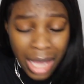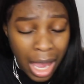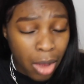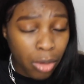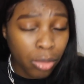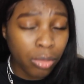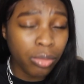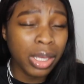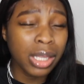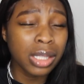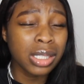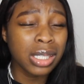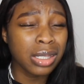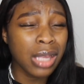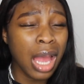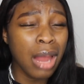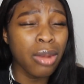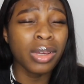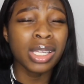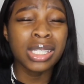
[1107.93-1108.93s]
for
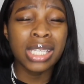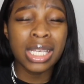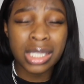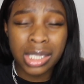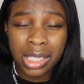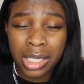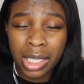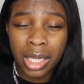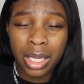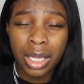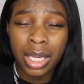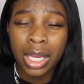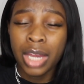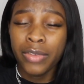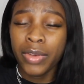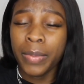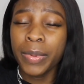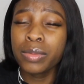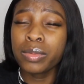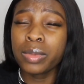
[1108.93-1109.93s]

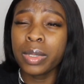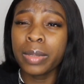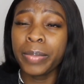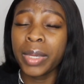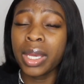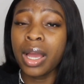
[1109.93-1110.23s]
people to